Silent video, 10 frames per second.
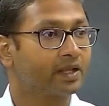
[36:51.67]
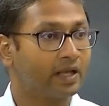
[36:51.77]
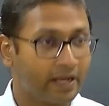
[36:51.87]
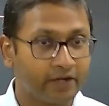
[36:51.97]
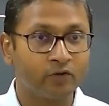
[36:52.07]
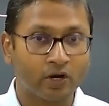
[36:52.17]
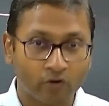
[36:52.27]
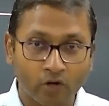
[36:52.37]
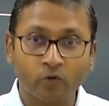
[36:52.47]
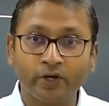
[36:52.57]
and you are
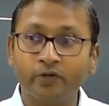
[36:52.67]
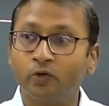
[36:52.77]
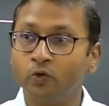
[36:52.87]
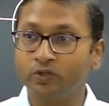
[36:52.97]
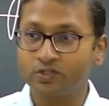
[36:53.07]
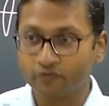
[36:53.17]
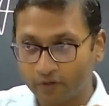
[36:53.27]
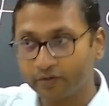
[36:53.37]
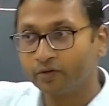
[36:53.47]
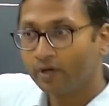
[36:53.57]
not going to do this
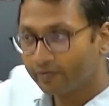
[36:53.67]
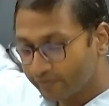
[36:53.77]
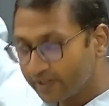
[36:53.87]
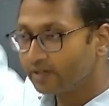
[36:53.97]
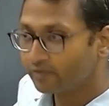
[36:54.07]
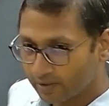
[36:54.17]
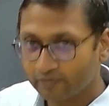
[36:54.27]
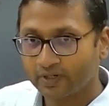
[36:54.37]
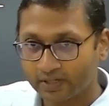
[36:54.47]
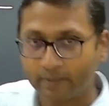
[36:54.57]
for everything.
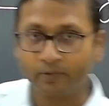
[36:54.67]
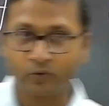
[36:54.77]
We'll come to